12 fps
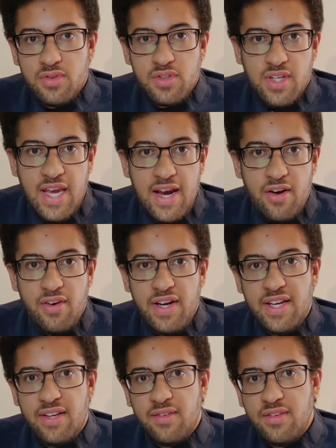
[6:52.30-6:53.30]

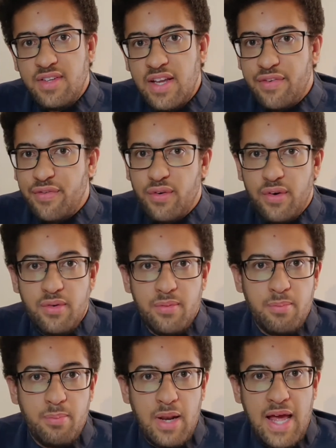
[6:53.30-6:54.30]
scary,
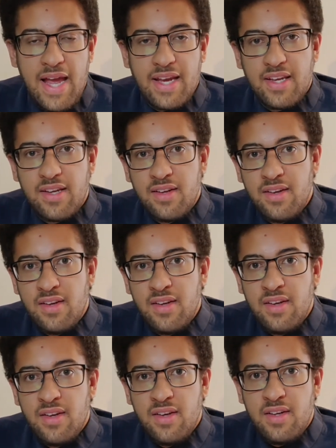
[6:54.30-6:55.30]
different, black,
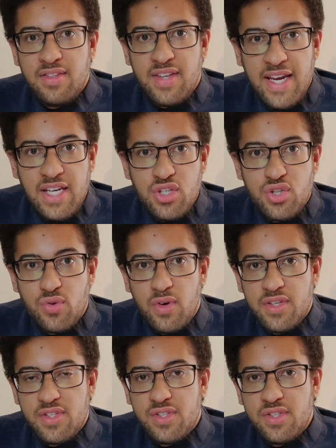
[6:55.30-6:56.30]

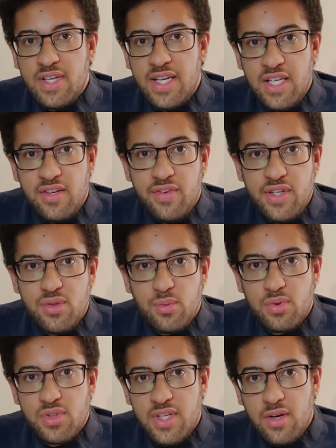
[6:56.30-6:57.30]
dangerous
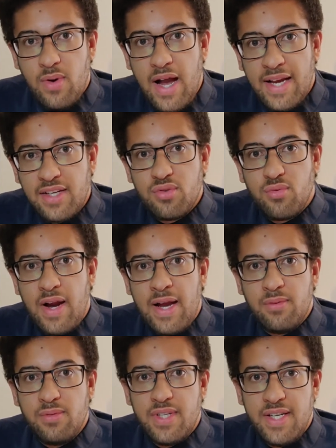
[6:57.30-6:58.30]
individual still hangs
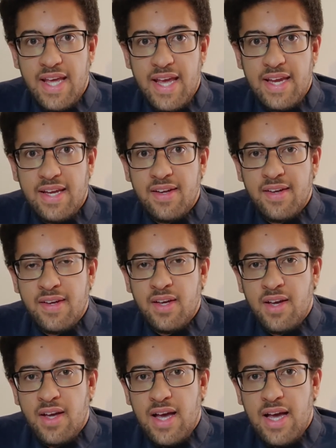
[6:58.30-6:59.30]
around today
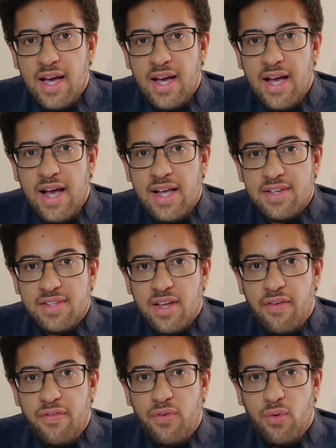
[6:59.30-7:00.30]
uh, as
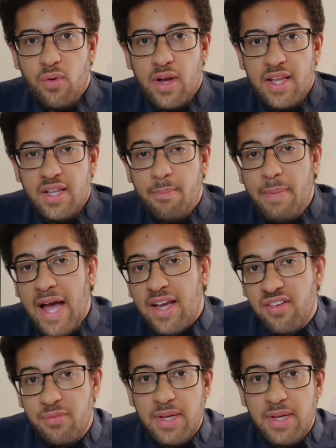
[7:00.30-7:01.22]
a thought in the back